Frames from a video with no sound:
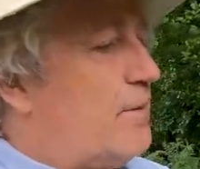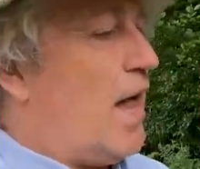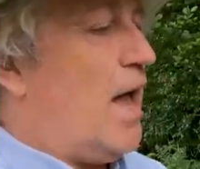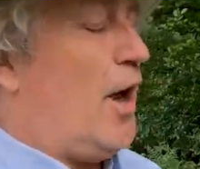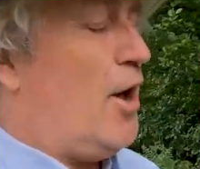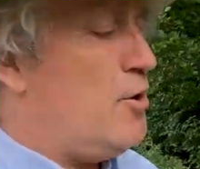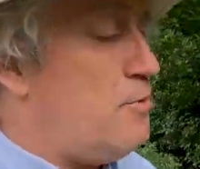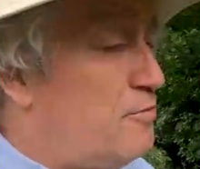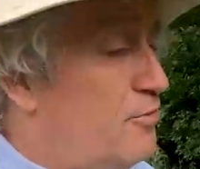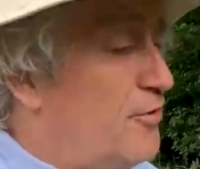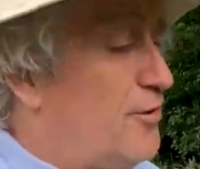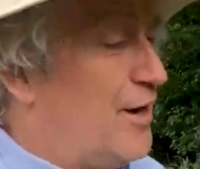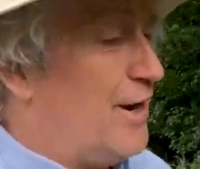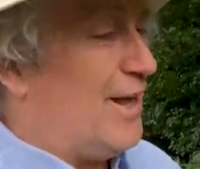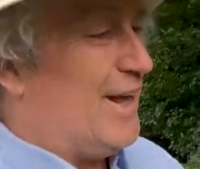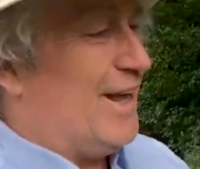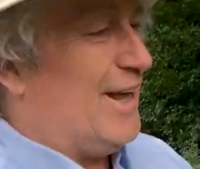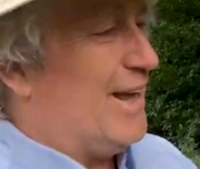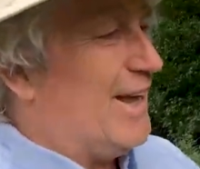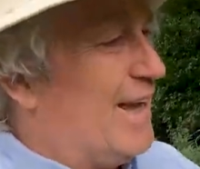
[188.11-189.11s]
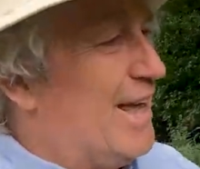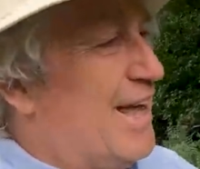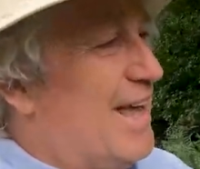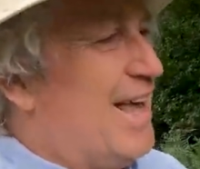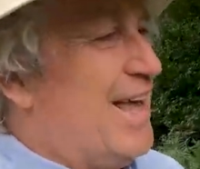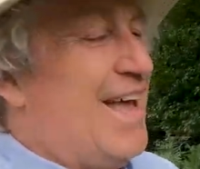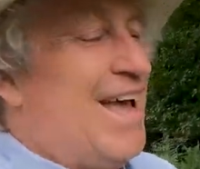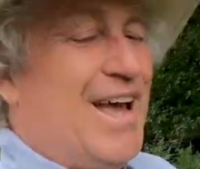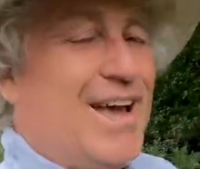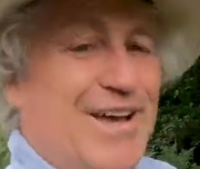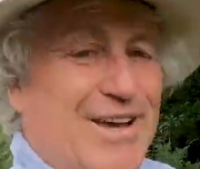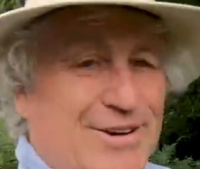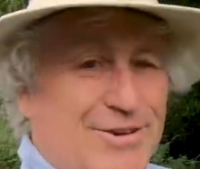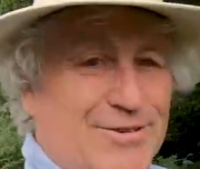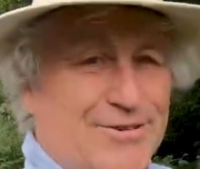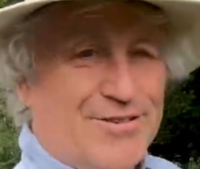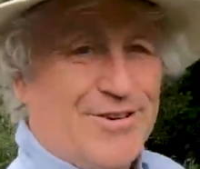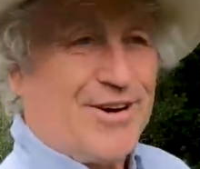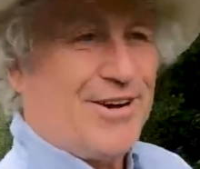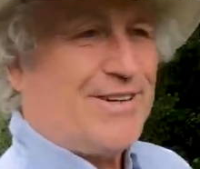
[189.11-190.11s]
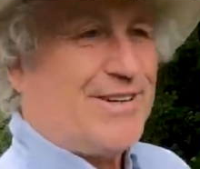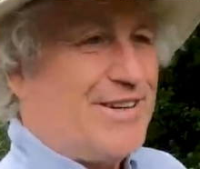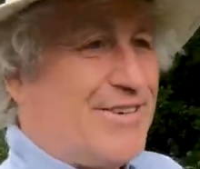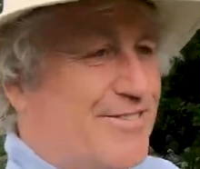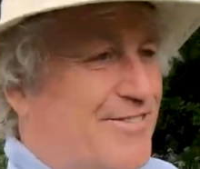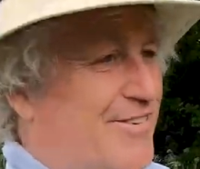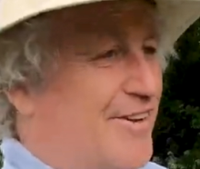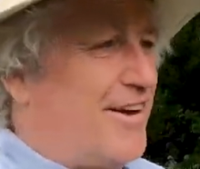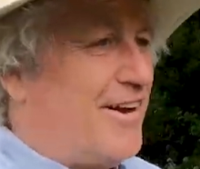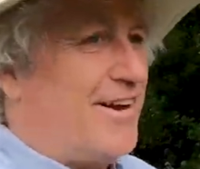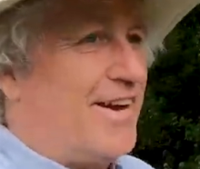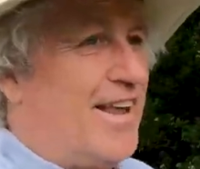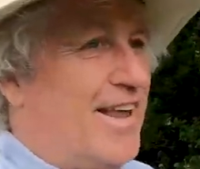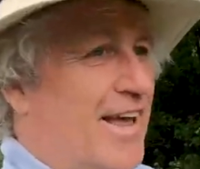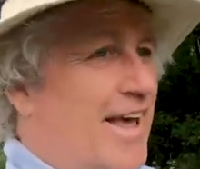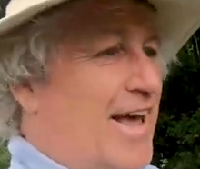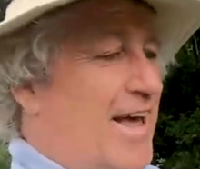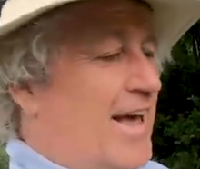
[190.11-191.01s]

hopefully you'll find it fun